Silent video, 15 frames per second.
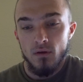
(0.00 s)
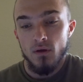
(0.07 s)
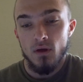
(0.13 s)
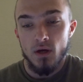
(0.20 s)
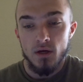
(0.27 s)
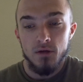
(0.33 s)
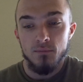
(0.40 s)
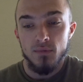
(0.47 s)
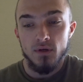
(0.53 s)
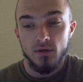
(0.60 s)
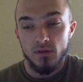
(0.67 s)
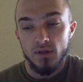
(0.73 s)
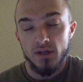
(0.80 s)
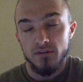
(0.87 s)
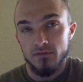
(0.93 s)
how to make
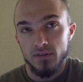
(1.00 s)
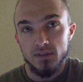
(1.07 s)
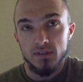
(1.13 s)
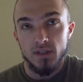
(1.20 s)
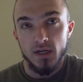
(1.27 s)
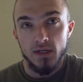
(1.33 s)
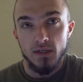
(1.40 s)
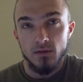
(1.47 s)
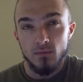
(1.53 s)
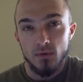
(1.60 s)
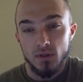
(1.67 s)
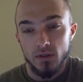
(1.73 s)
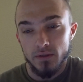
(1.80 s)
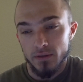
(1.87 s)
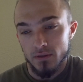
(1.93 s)
life exciting when
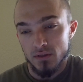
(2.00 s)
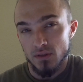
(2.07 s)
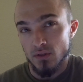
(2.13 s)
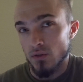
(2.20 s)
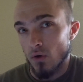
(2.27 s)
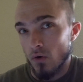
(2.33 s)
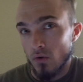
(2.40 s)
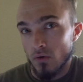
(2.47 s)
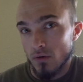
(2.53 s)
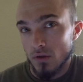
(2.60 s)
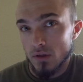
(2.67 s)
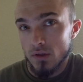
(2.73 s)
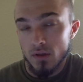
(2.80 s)
it gets dull,